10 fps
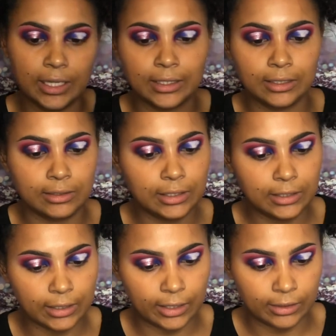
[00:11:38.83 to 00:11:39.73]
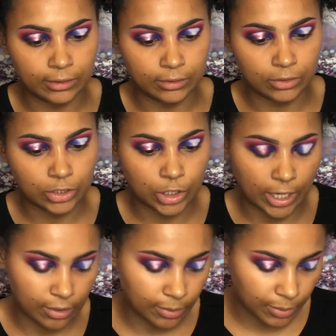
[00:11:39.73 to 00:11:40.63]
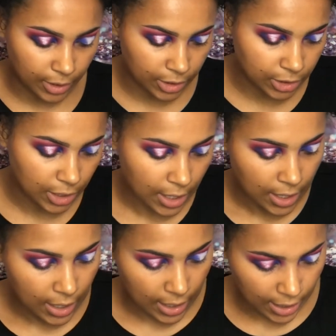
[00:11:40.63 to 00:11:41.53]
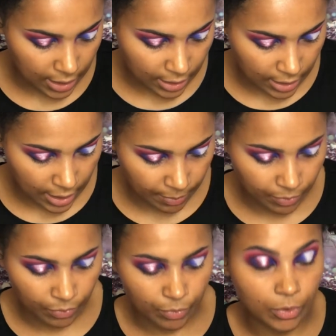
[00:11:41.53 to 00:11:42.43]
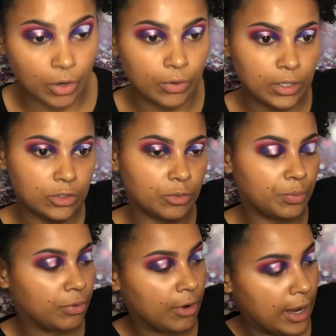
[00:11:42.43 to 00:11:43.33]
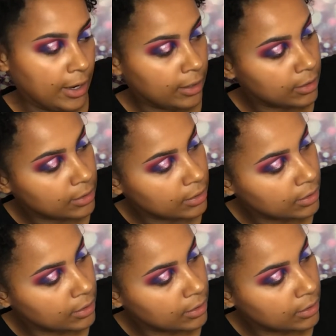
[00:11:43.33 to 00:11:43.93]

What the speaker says: like the detail shader brush, and I'm going into Pride